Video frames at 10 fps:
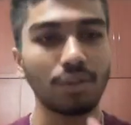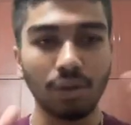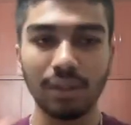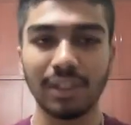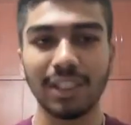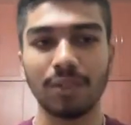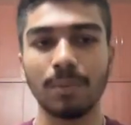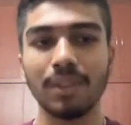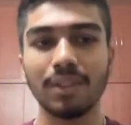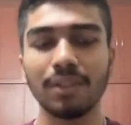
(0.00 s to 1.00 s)
all the chess
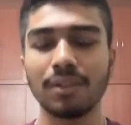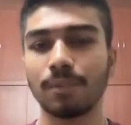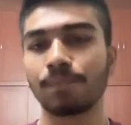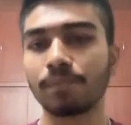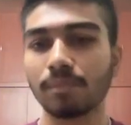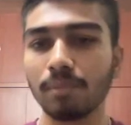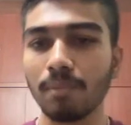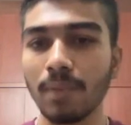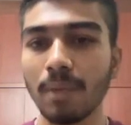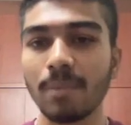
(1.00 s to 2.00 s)
pieces,
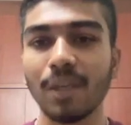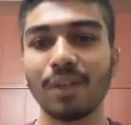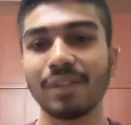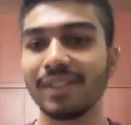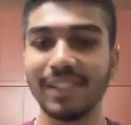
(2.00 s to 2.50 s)
because